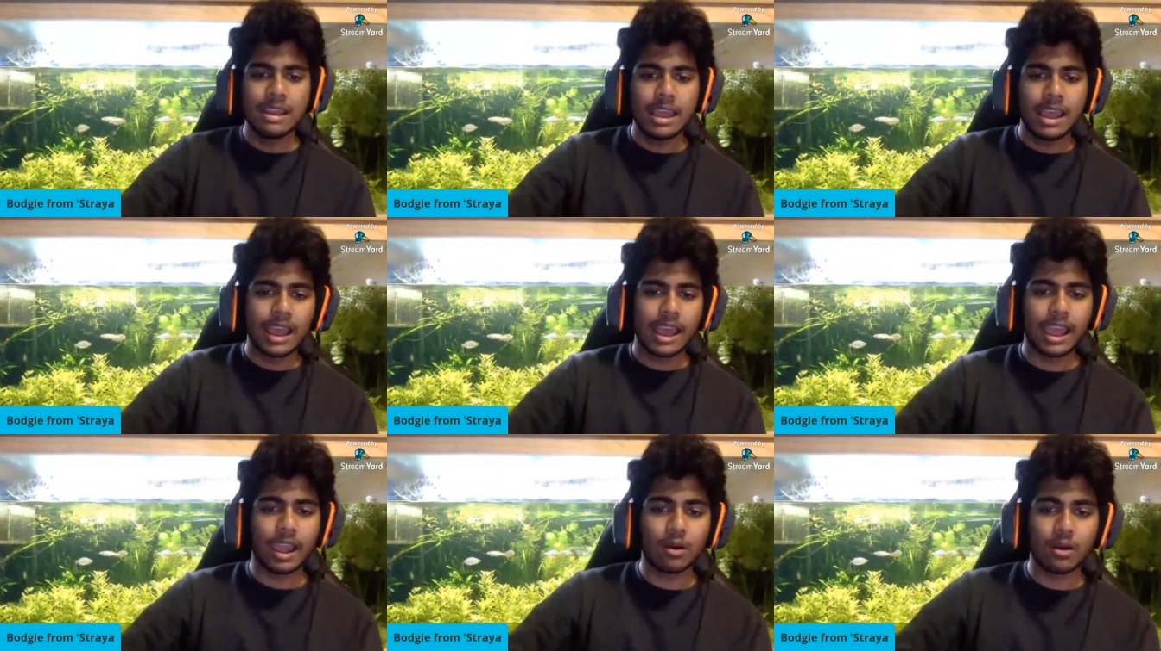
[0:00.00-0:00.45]

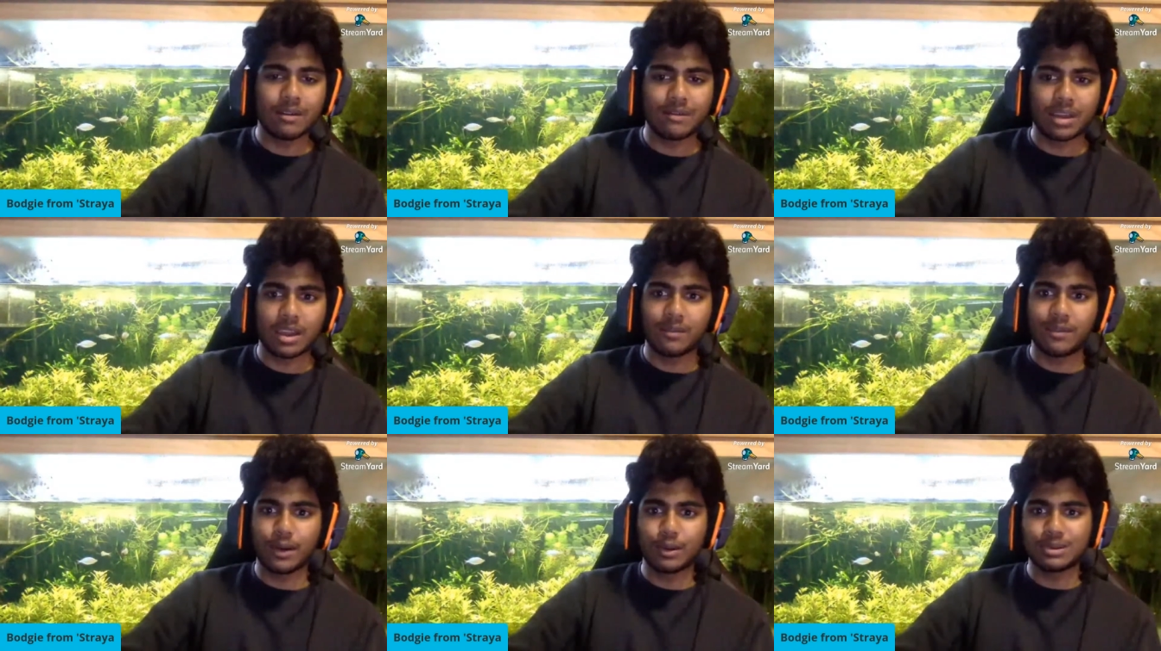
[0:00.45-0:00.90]
However,
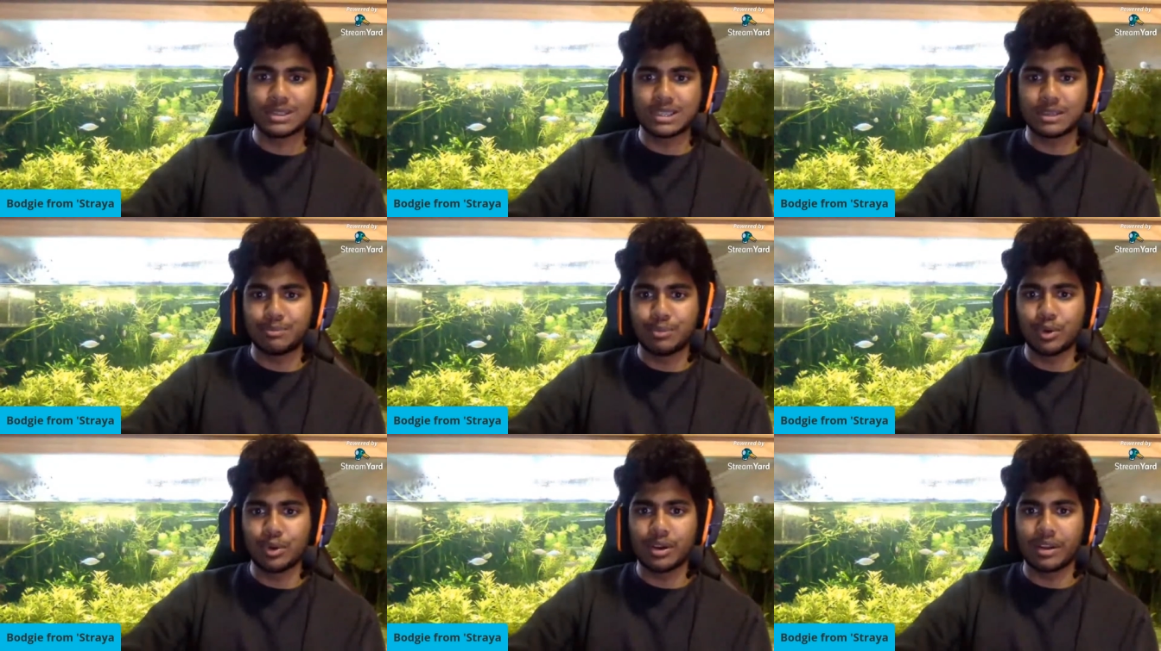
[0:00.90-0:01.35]
if I was to
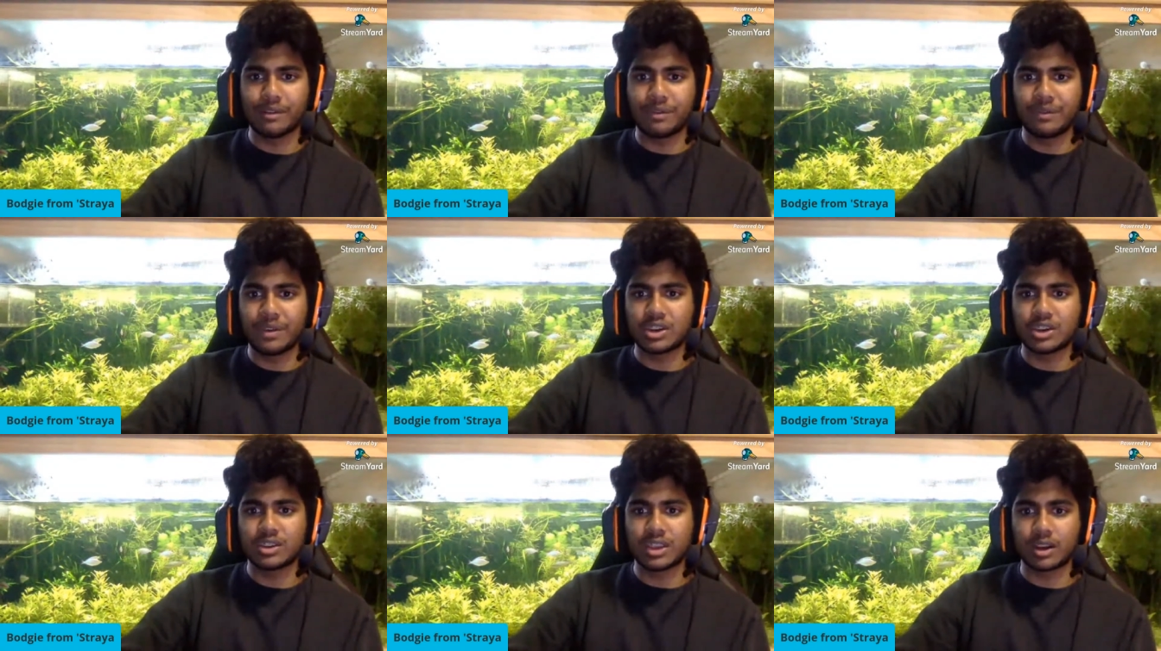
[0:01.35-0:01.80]
put a
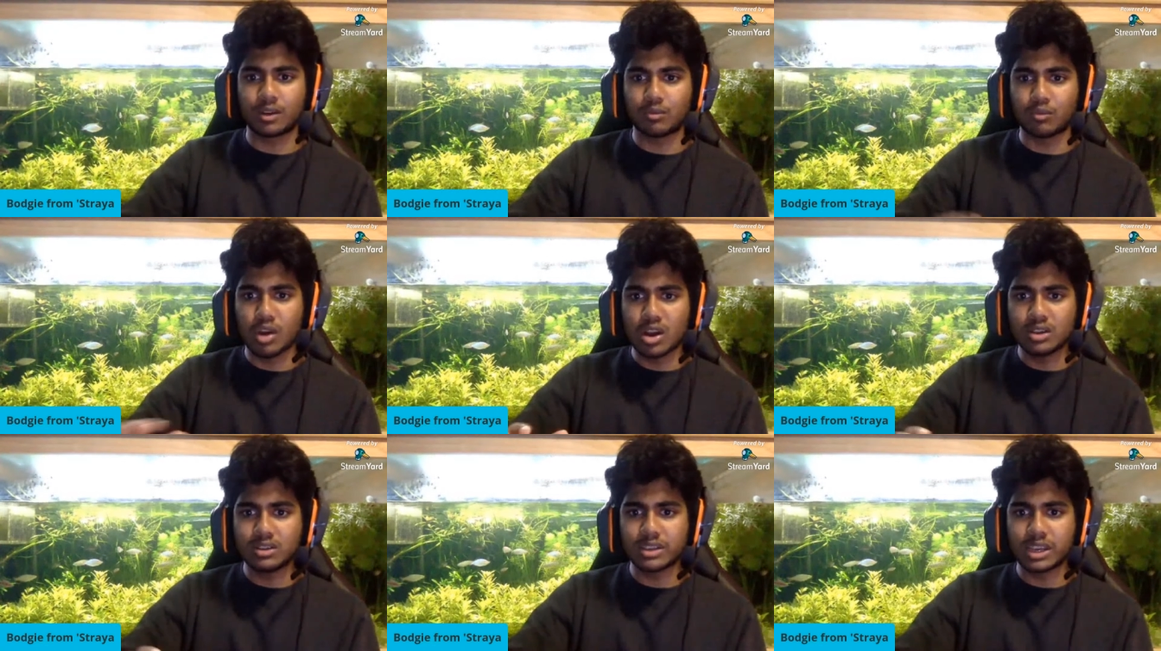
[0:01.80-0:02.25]
fish like a
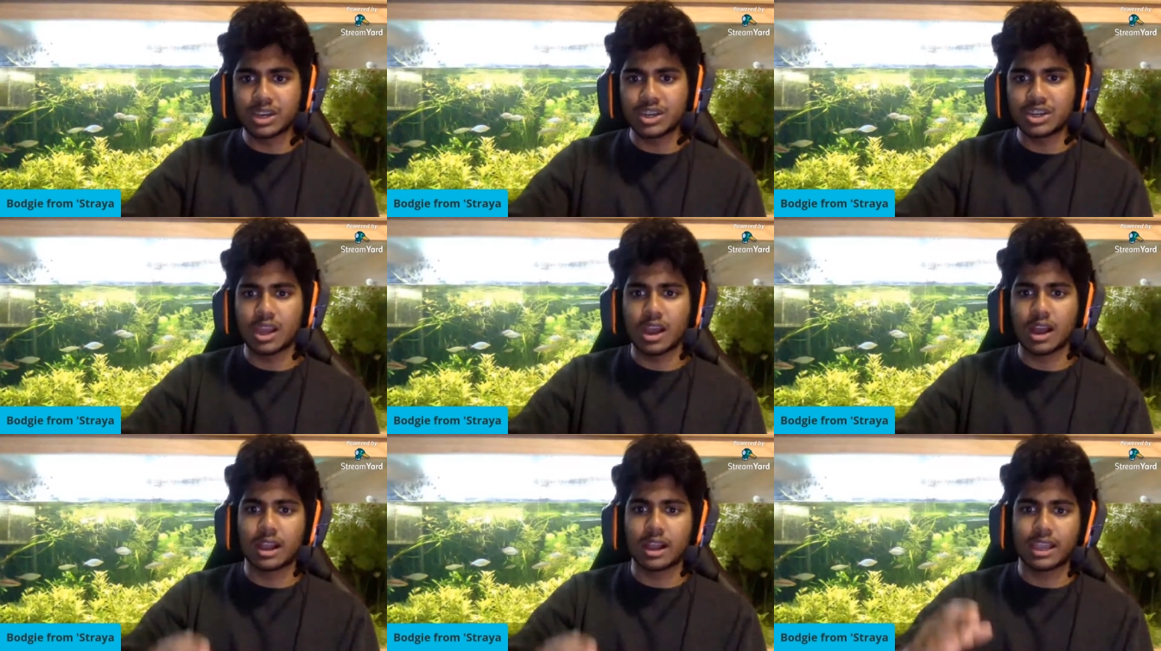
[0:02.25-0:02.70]
roseline
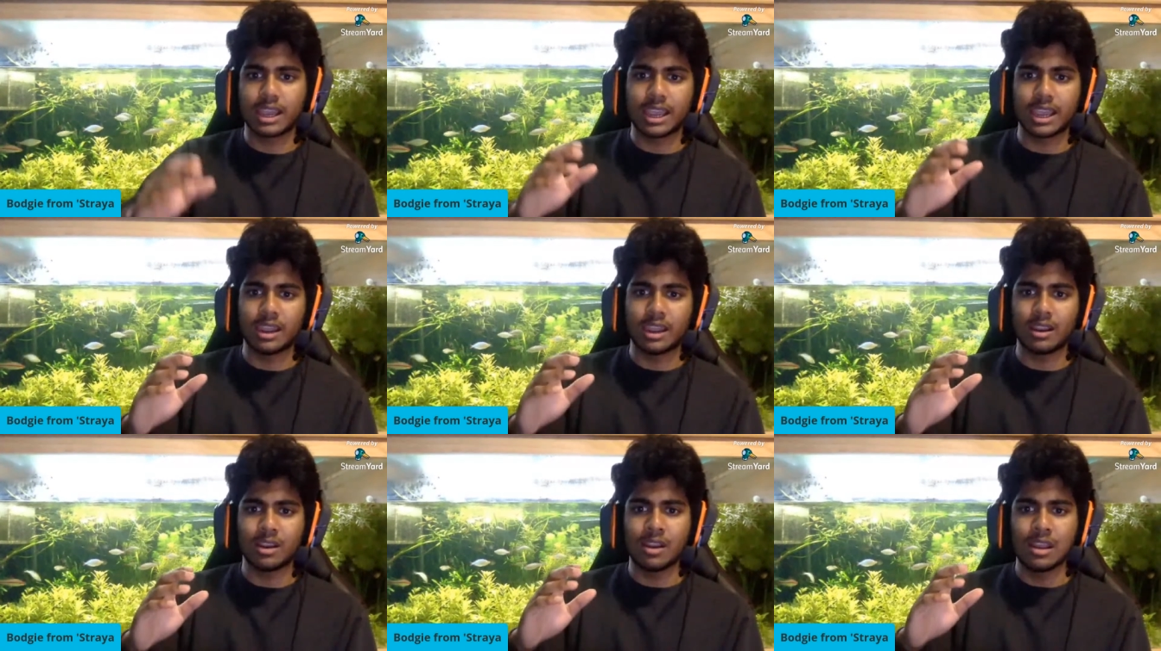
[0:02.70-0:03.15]
shark
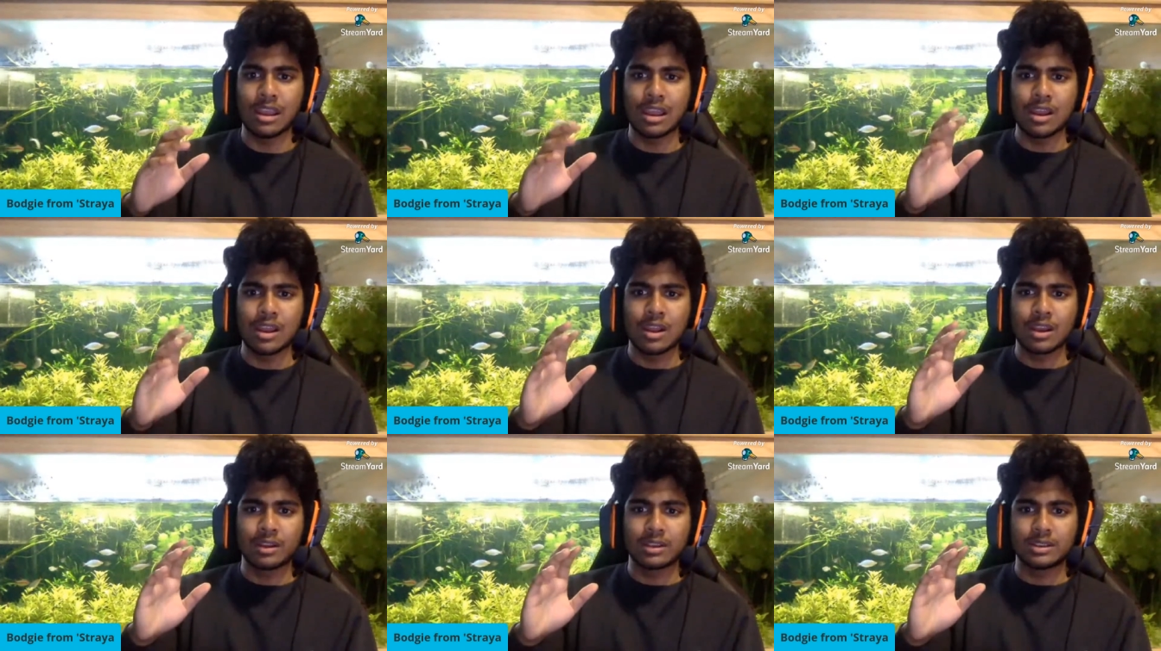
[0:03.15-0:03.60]
in
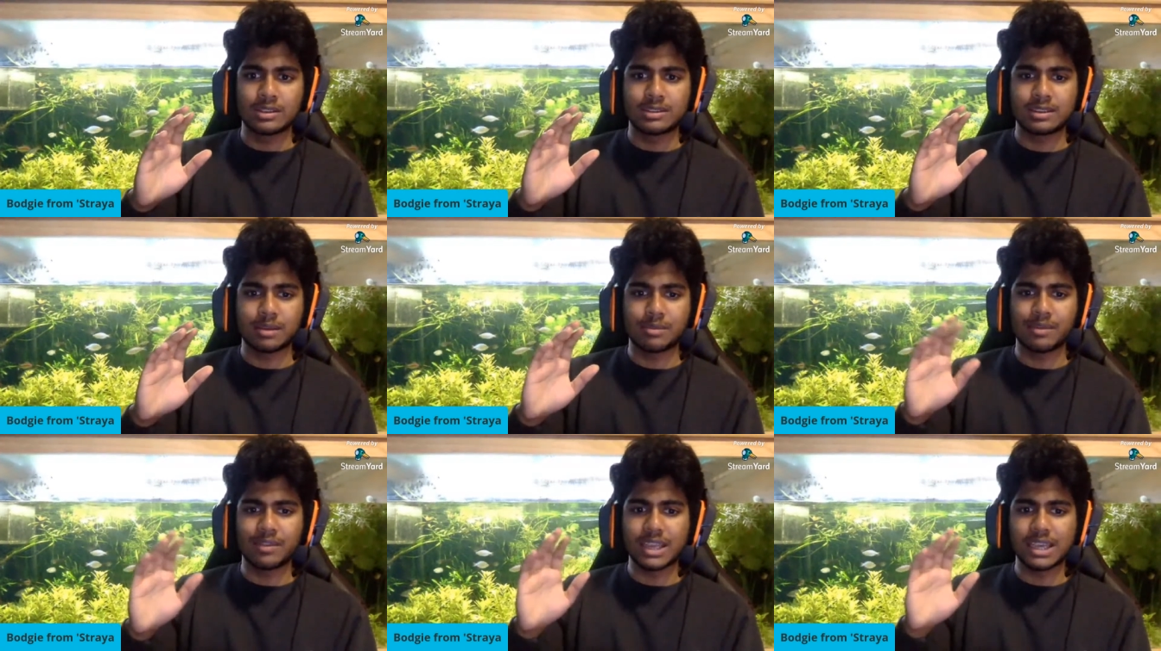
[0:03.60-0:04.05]

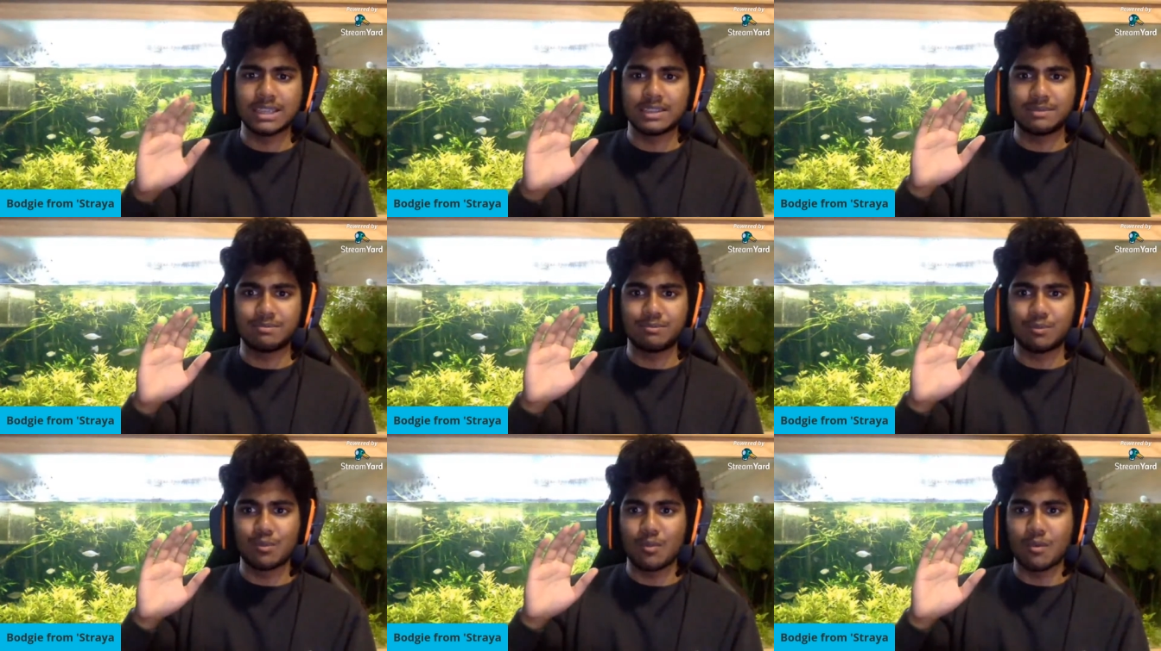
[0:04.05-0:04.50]
some of
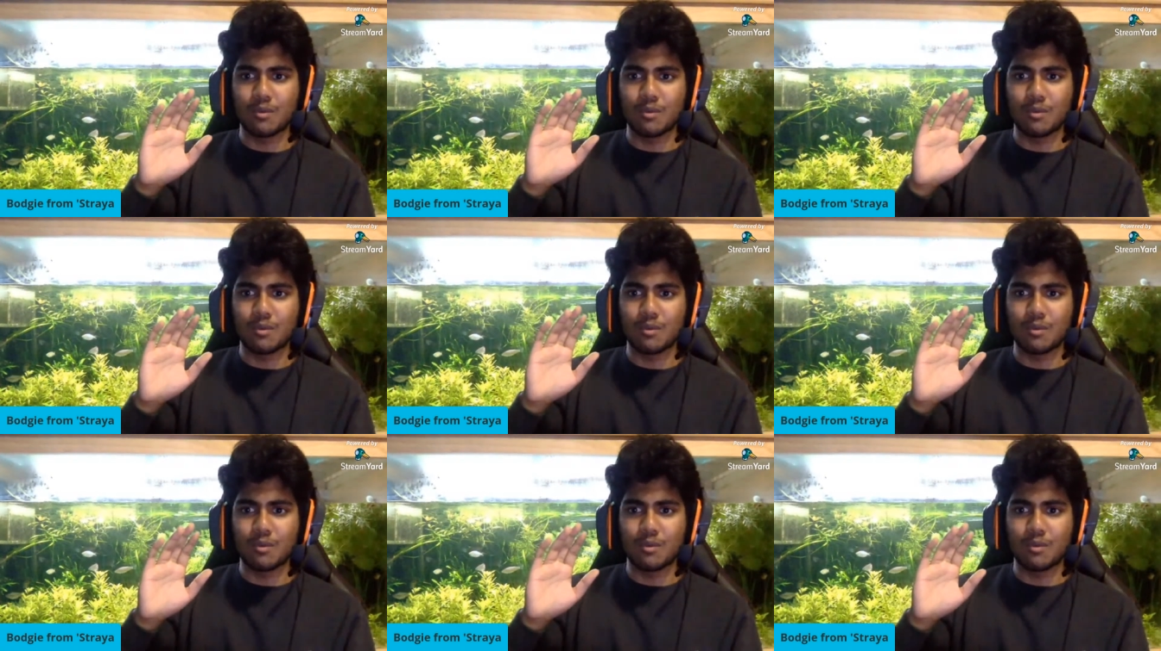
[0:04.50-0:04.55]
these